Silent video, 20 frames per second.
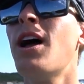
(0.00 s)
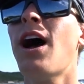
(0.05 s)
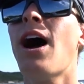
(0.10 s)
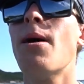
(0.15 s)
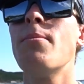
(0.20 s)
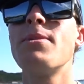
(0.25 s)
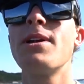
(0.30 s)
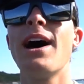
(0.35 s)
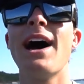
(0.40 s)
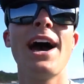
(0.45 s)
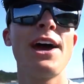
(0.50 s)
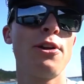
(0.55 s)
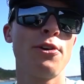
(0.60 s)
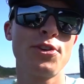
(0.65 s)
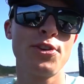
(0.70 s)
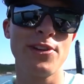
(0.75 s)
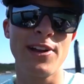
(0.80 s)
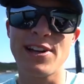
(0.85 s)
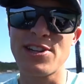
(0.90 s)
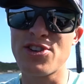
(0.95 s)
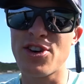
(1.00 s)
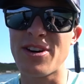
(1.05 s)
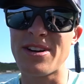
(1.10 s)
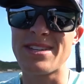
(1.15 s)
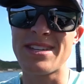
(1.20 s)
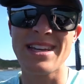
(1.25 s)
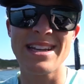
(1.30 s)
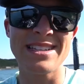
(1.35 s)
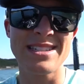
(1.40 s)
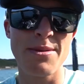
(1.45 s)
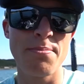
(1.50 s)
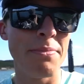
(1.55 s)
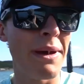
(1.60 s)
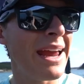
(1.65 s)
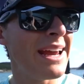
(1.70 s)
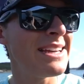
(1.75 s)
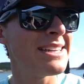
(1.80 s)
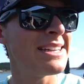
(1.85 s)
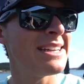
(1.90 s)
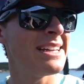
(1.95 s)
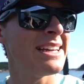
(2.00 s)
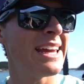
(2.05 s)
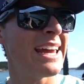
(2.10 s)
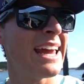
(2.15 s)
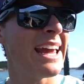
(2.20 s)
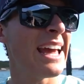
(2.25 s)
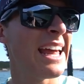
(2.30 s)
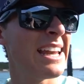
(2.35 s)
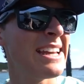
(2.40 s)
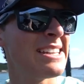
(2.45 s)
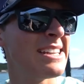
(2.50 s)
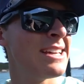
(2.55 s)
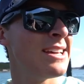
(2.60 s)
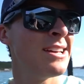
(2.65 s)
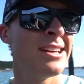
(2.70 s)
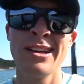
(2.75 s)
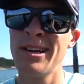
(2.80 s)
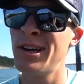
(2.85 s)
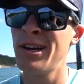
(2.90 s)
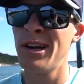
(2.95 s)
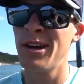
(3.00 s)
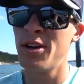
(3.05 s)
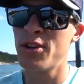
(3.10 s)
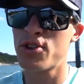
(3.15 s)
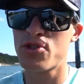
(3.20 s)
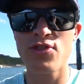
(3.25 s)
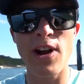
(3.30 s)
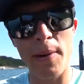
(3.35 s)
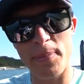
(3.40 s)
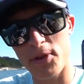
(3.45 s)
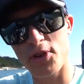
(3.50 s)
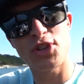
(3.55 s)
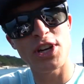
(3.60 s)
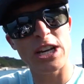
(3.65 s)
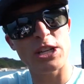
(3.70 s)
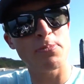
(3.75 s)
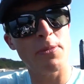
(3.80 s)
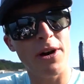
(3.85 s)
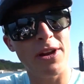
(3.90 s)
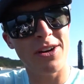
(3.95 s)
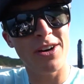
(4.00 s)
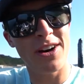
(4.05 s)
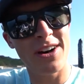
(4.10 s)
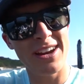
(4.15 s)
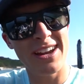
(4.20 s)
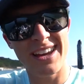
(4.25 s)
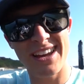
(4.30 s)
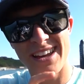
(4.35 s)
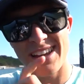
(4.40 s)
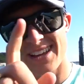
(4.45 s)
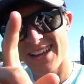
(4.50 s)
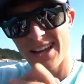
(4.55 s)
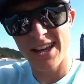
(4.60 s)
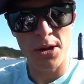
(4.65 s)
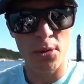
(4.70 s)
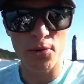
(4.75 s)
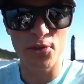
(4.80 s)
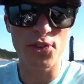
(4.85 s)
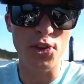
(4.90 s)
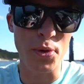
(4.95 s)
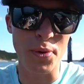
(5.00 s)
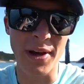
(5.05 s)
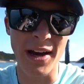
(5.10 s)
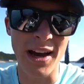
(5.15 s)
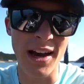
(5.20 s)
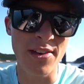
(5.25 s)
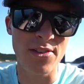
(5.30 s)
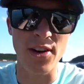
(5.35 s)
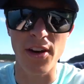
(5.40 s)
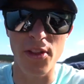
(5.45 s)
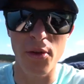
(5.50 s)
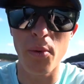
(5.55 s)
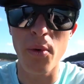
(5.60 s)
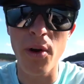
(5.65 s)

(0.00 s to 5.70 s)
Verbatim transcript: I'm gonna idle till I start seeing some bait and strap the chest mount on. We'll see you guys on the